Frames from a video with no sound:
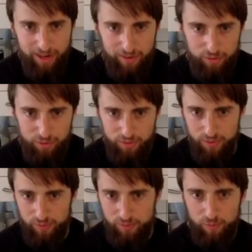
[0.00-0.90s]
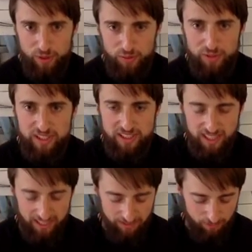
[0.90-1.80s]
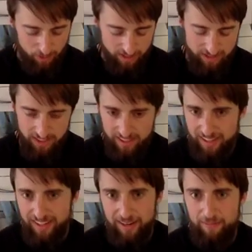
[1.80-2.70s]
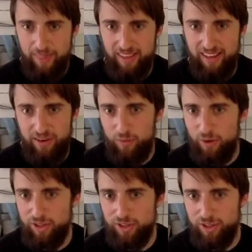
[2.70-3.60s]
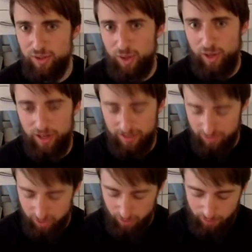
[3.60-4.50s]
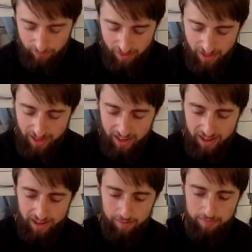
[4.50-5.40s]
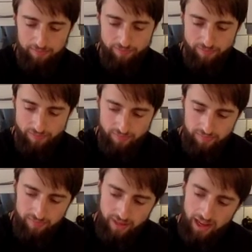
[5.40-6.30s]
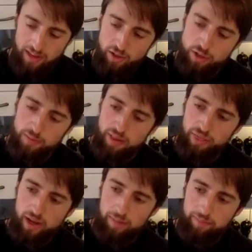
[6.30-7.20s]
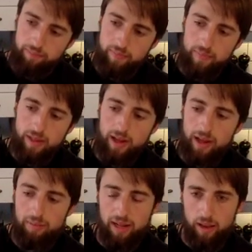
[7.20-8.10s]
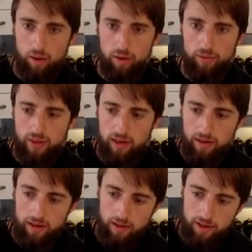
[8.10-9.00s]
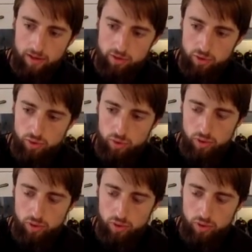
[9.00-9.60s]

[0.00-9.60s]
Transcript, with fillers: I was, was, visiting him once, then then he us to learn it. So um, I use my thumb and my long finger to